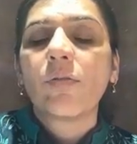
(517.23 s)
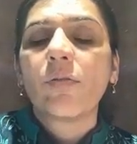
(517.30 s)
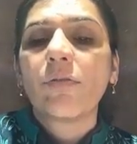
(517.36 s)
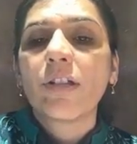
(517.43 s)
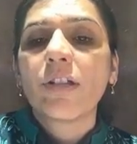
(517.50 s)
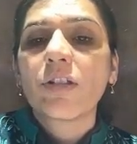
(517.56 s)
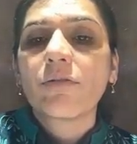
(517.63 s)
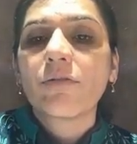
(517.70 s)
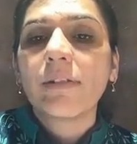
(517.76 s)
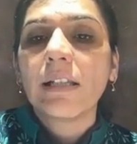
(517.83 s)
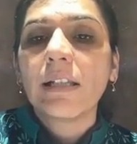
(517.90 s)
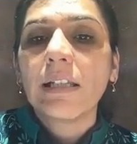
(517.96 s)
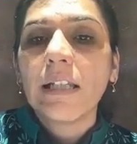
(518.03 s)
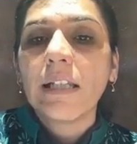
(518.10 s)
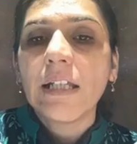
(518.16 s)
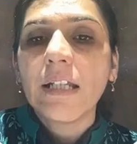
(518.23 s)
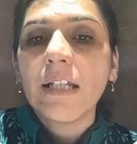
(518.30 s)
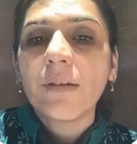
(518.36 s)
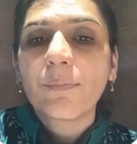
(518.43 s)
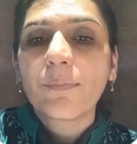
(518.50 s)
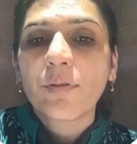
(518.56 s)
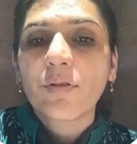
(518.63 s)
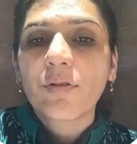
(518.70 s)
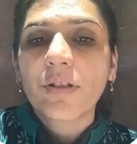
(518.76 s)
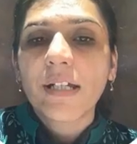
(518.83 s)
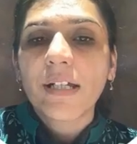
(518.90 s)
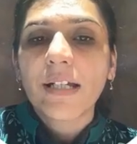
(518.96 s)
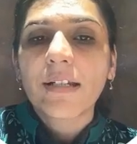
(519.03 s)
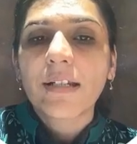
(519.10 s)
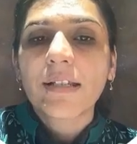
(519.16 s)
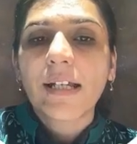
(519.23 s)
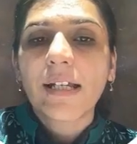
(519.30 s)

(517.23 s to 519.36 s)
which will lead projects